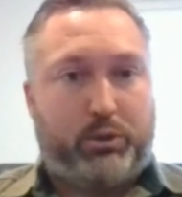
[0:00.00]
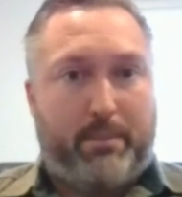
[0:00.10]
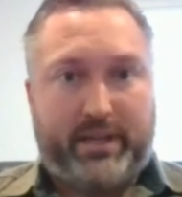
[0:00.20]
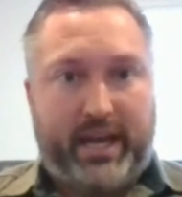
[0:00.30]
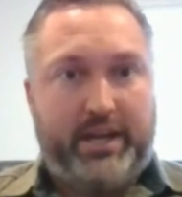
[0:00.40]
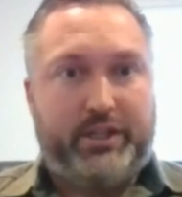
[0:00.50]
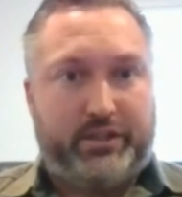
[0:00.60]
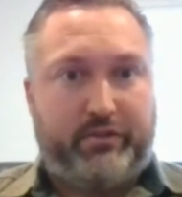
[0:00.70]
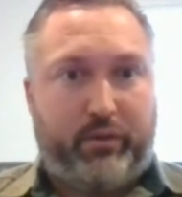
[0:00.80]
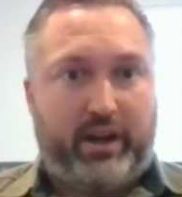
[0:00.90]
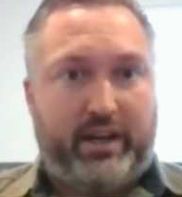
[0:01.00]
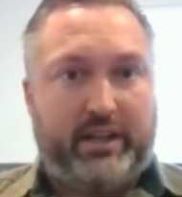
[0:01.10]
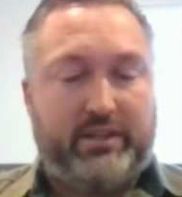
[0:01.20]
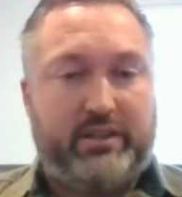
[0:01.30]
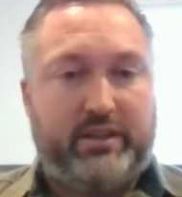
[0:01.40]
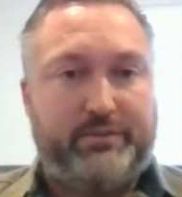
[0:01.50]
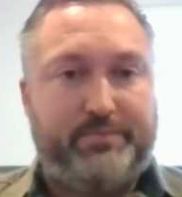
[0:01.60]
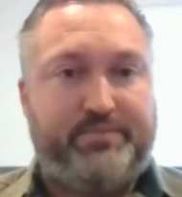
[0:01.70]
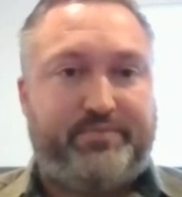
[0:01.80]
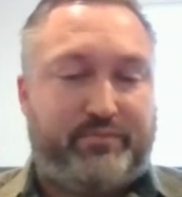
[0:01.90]
applications for it. And so
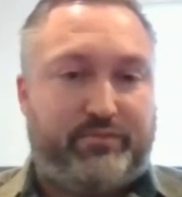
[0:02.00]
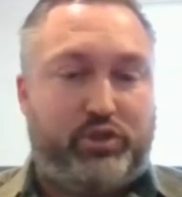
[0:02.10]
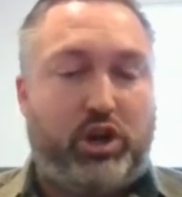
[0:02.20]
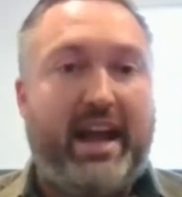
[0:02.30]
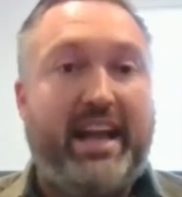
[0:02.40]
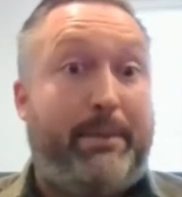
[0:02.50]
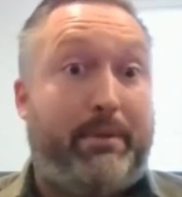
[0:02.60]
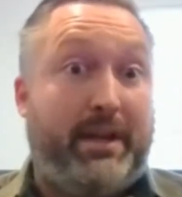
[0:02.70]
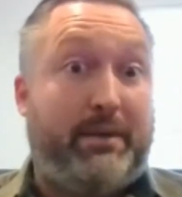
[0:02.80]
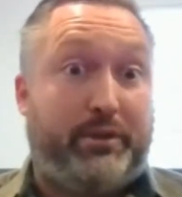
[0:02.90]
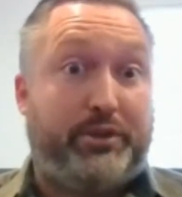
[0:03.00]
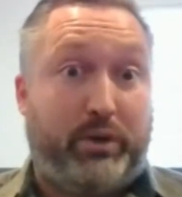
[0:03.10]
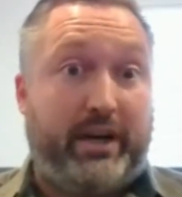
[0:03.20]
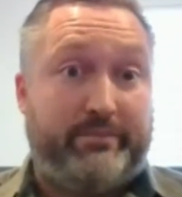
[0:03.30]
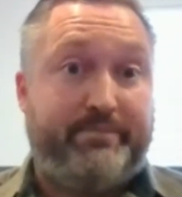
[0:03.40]
try and keep it minimal as well.